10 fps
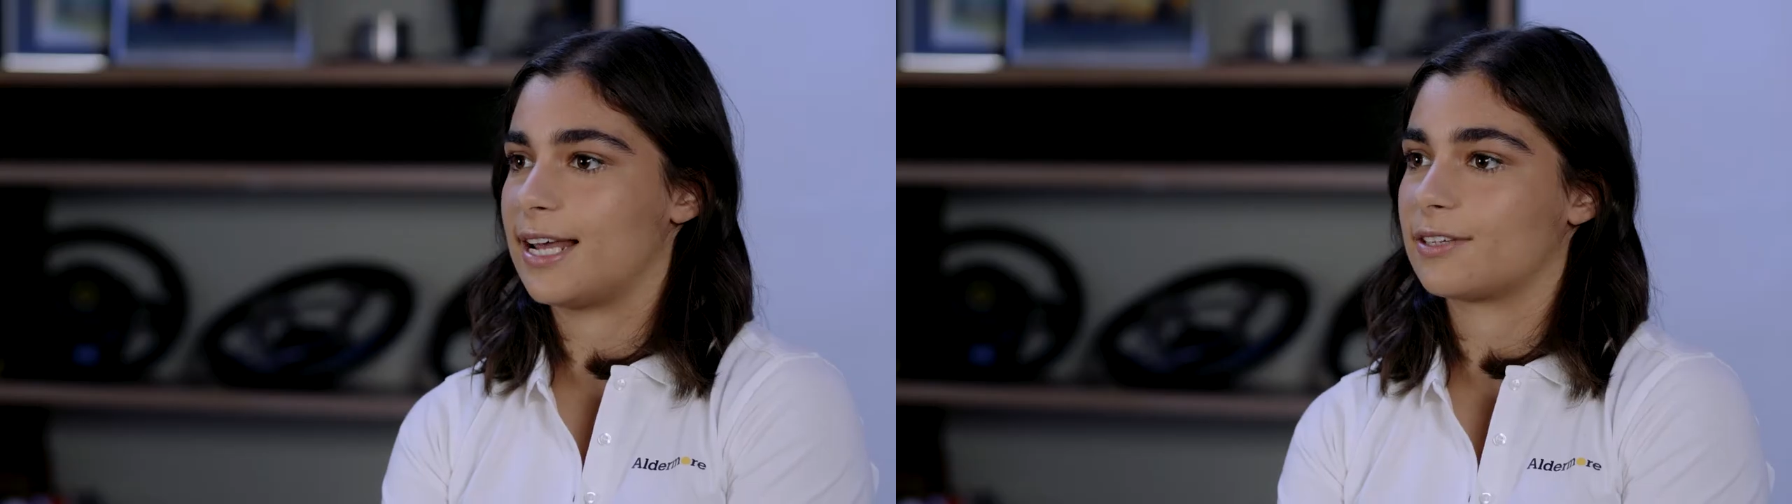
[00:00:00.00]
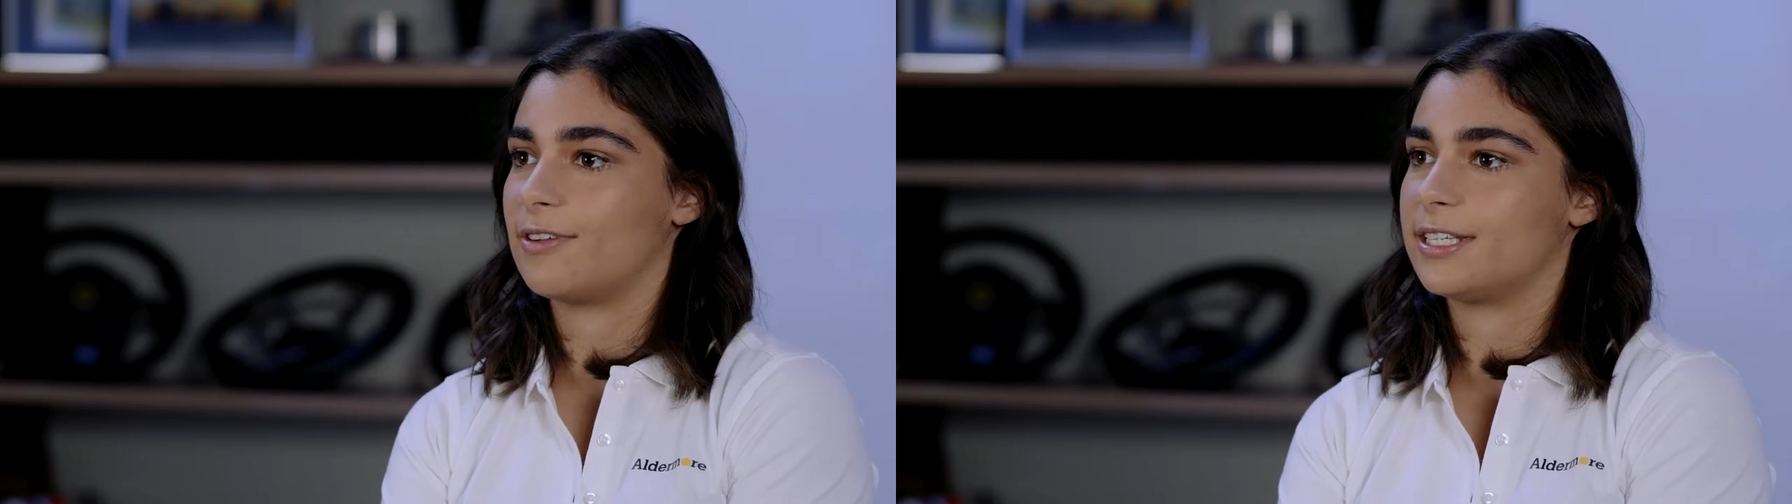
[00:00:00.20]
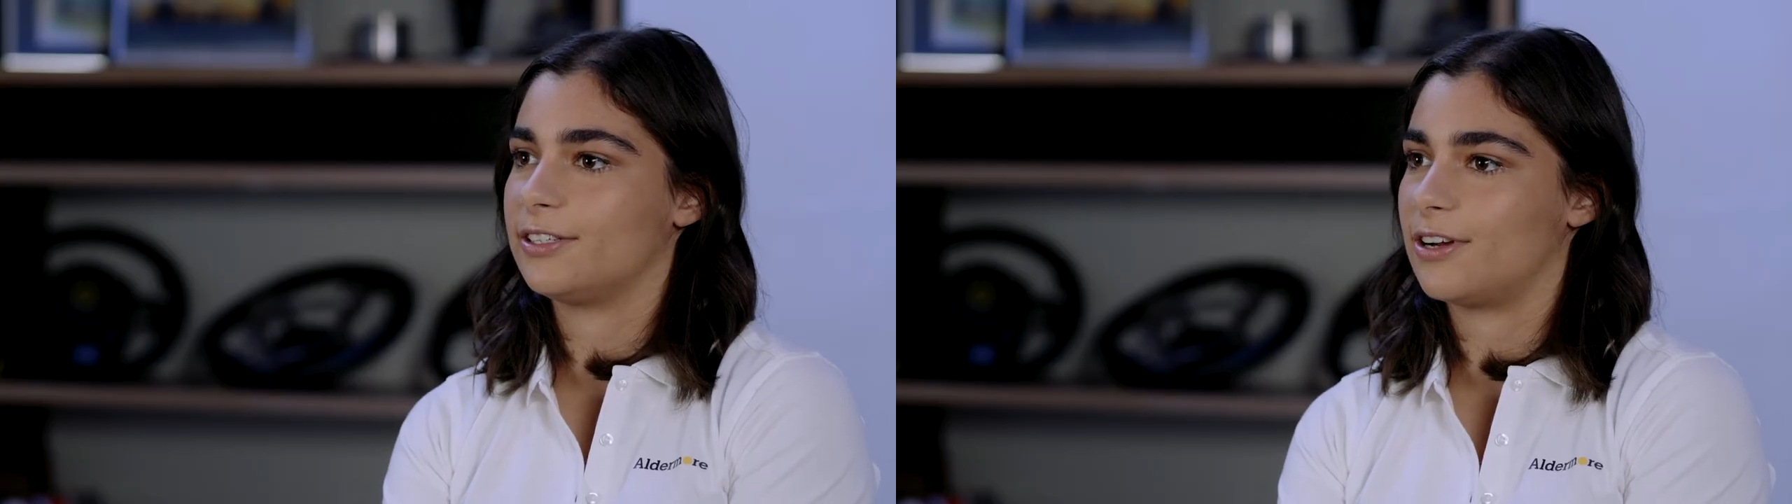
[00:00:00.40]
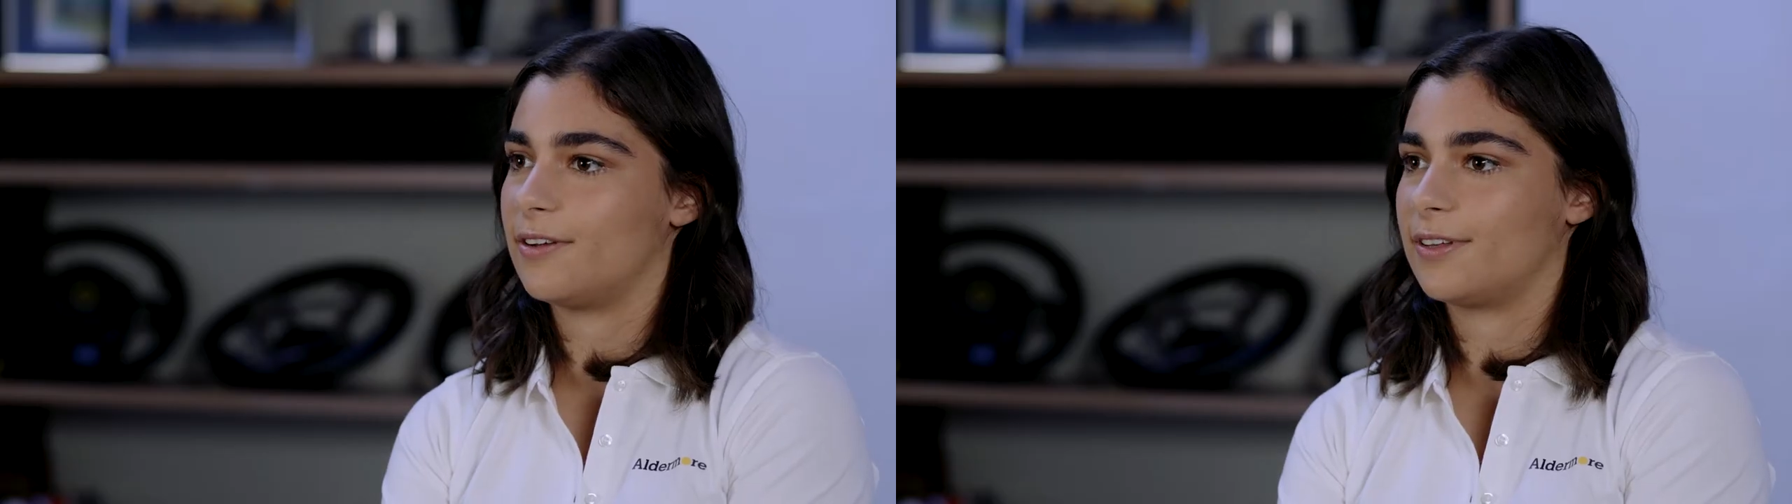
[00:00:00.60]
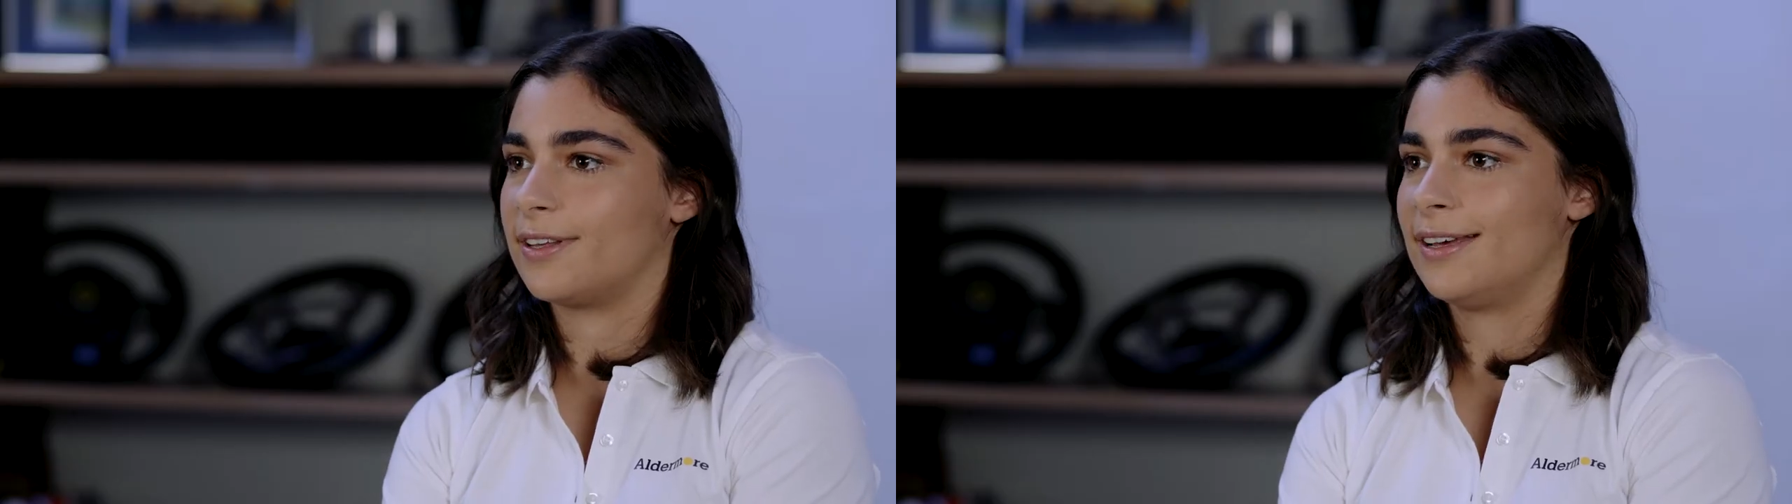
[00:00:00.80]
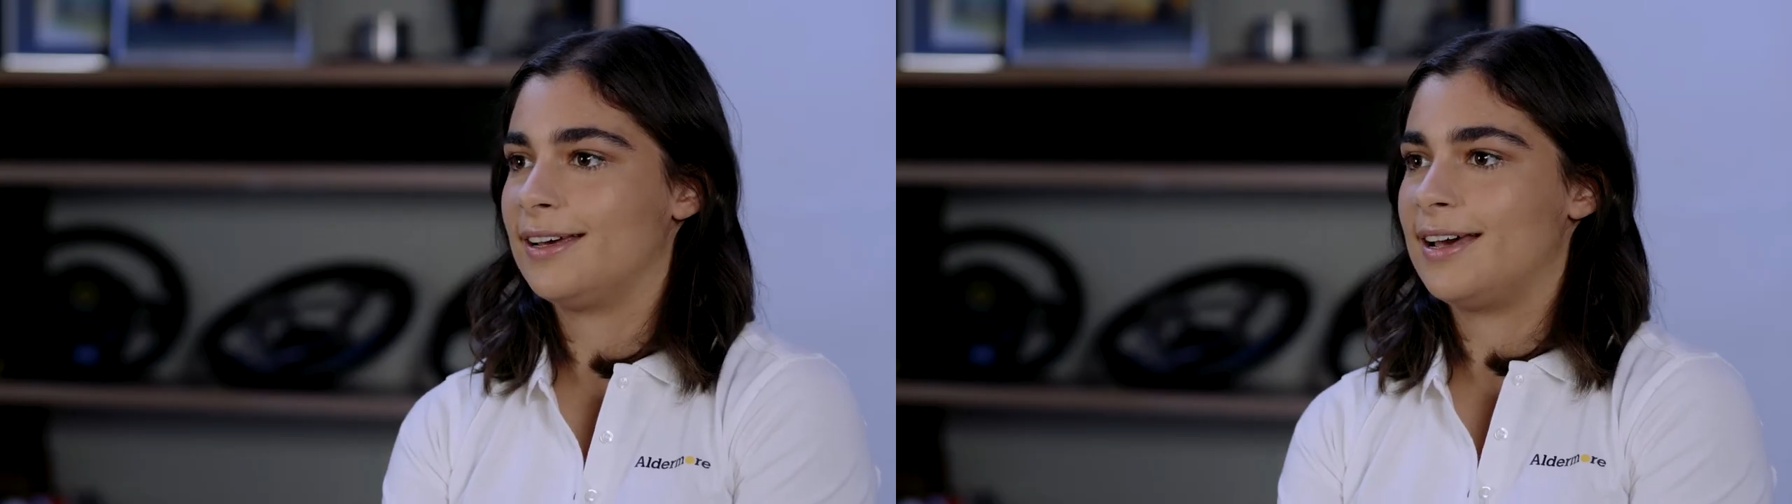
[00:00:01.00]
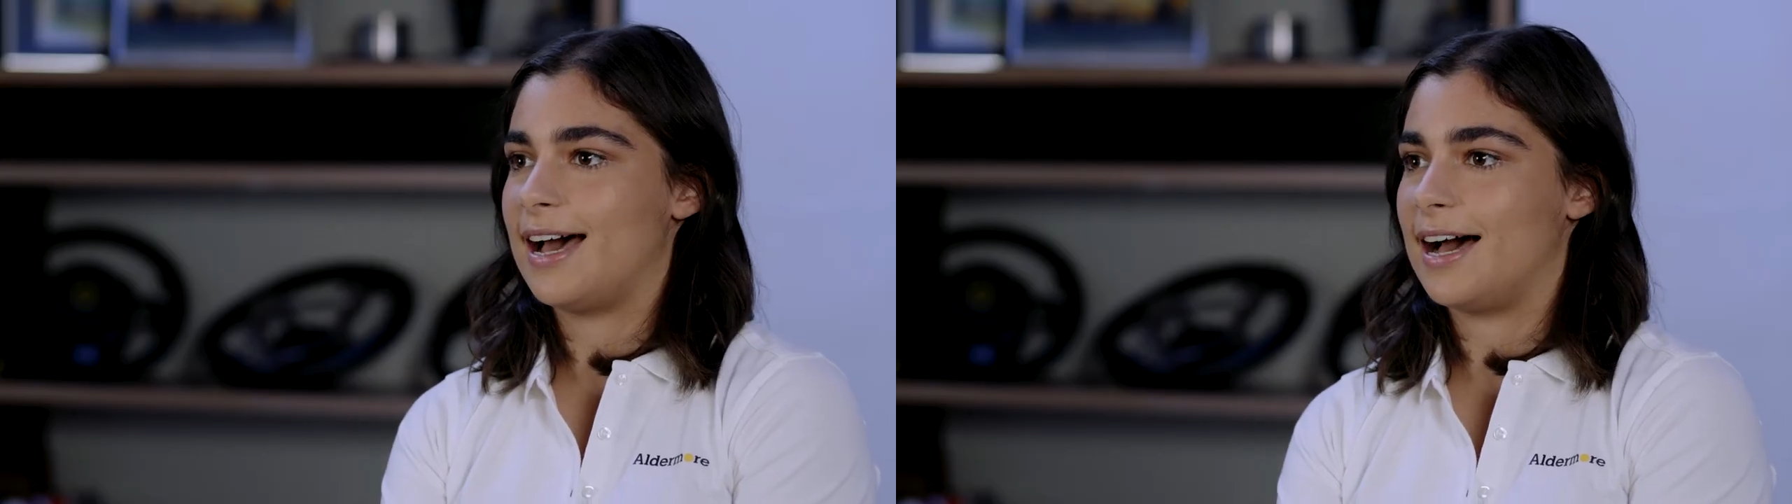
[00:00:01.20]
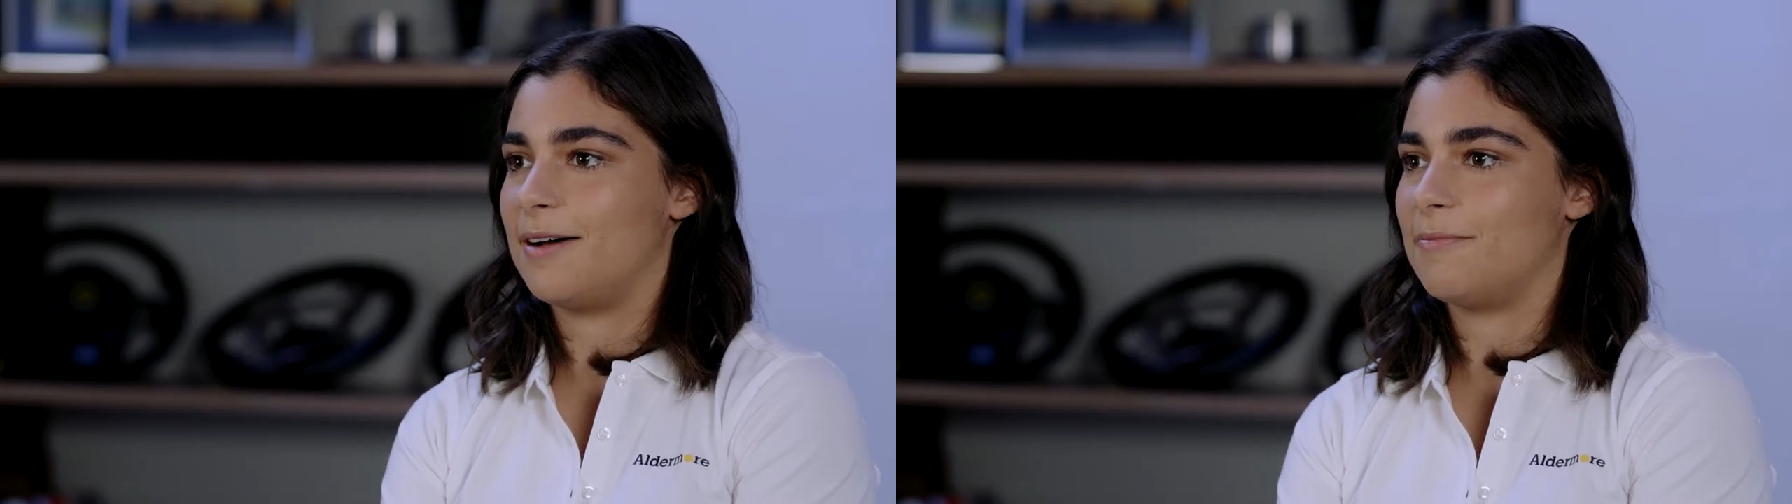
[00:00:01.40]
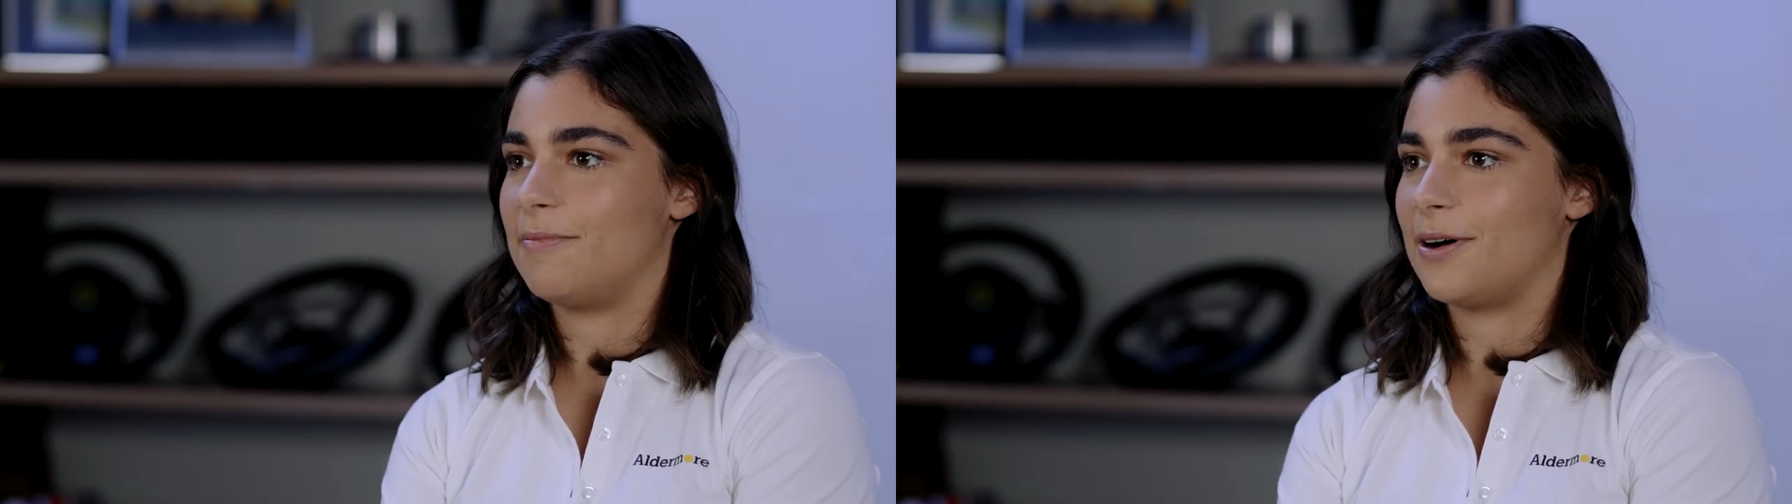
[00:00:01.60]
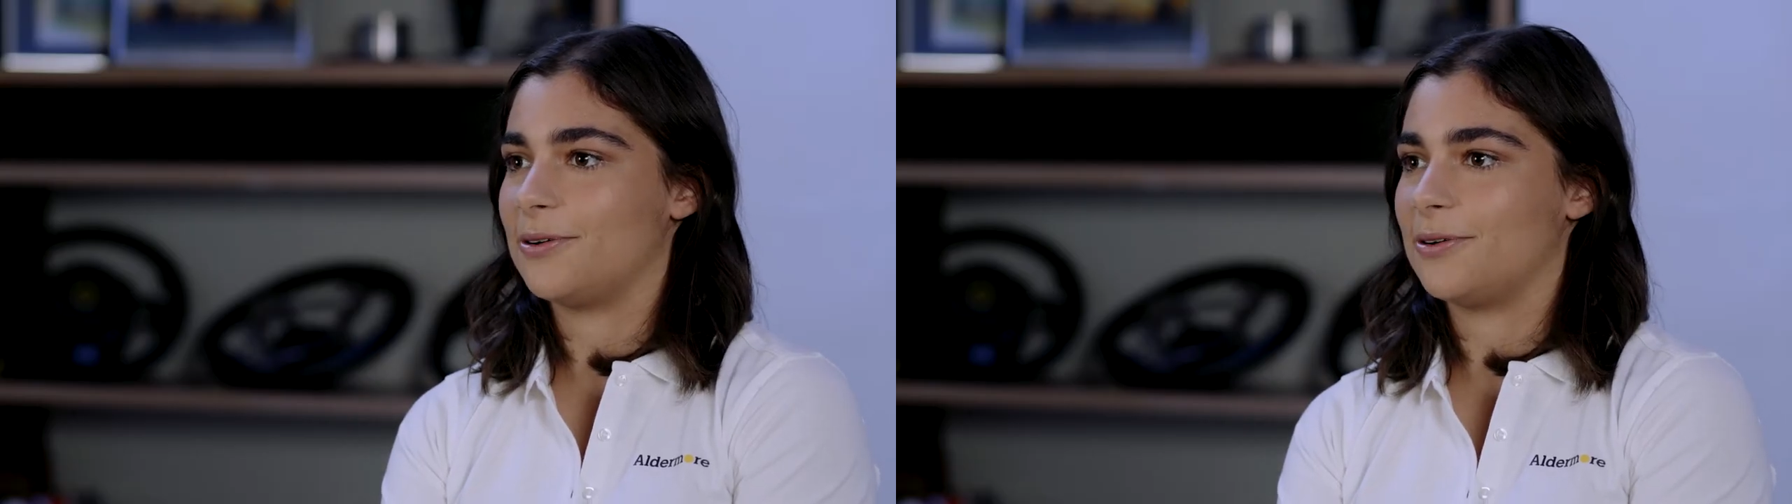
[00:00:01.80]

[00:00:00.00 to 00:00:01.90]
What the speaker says: an ex-racing driver. But